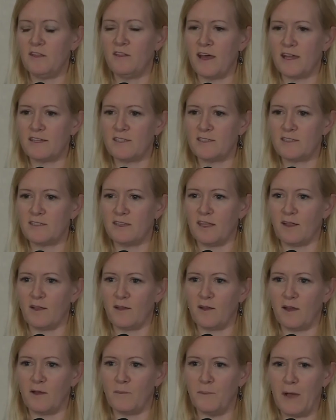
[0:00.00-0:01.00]
that's like
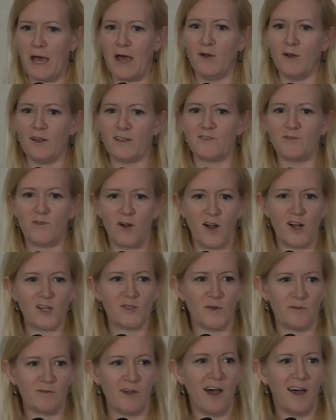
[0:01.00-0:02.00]
about as far as
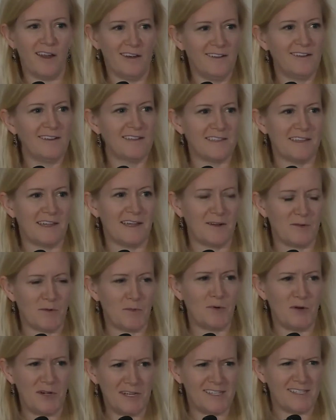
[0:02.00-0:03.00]
we've gotten, is like we're
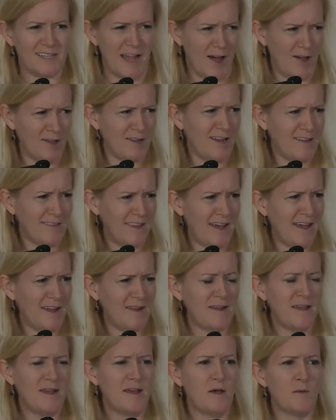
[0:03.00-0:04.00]
pretty solid on that.
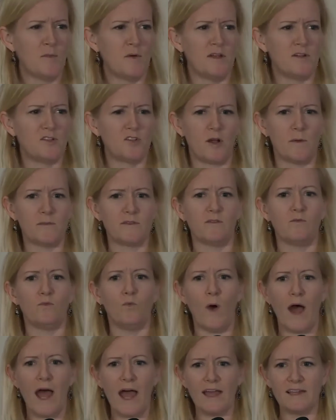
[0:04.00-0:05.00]
But in terms of
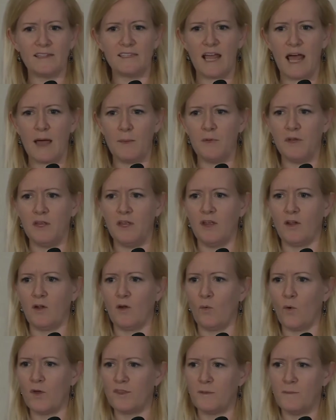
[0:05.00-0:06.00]
why it's happening
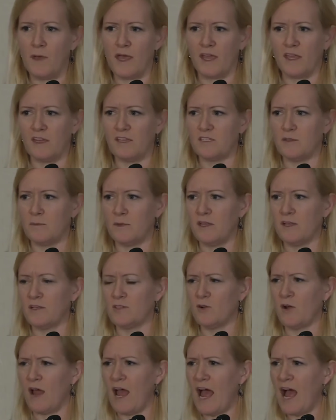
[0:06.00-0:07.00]
or what the mechanism is
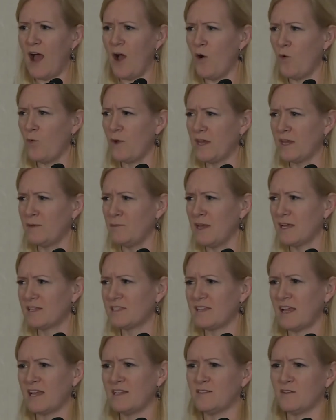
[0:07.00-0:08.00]
or how we can make
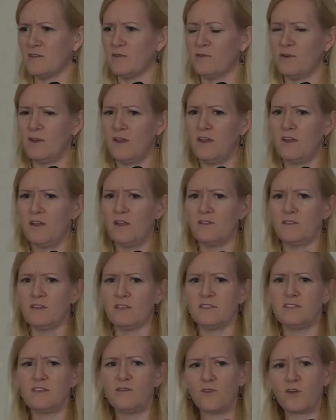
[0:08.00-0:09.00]
sense of
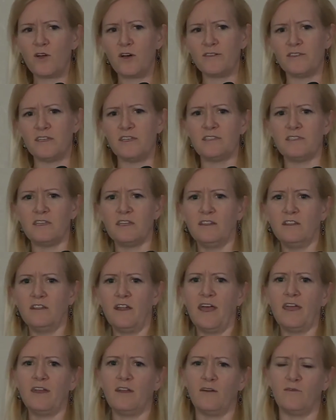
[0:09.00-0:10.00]
these difficulties in
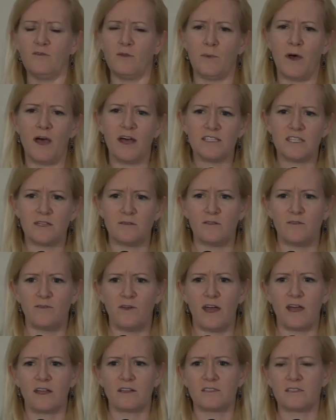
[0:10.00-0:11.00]
light of the positive
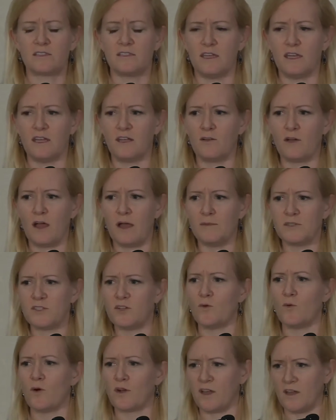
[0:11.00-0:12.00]
effects, like I'm
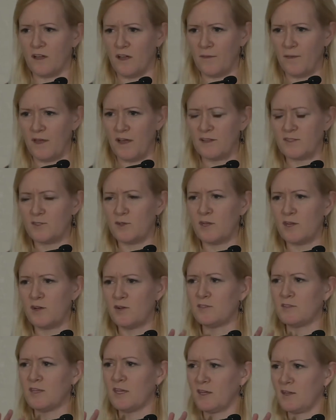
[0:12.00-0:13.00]
still working on that. So
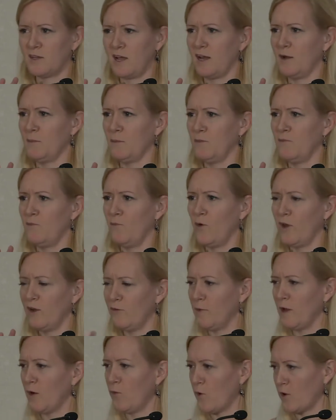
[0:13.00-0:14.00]
here's like kind of one of
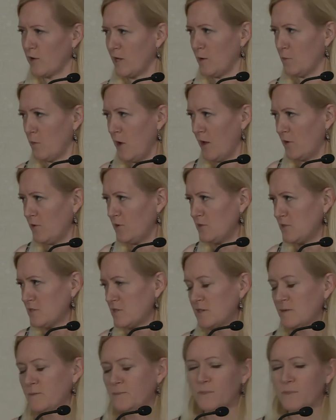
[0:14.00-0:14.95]
my working models,